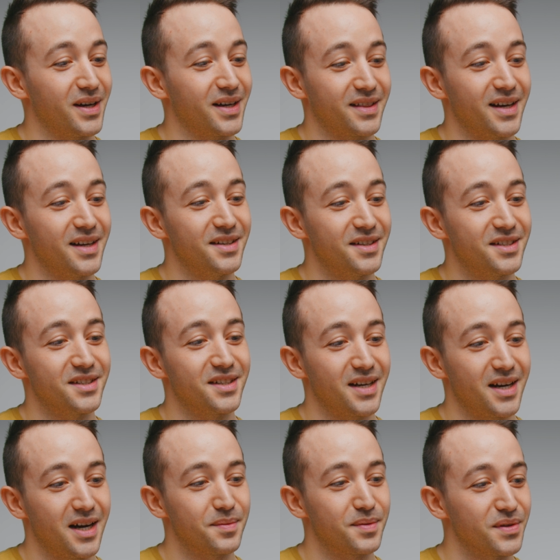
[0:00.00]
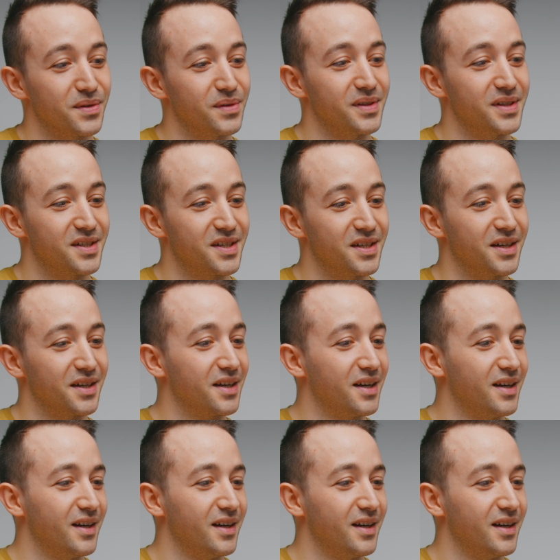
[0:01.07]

Like, that is just absolutely sick.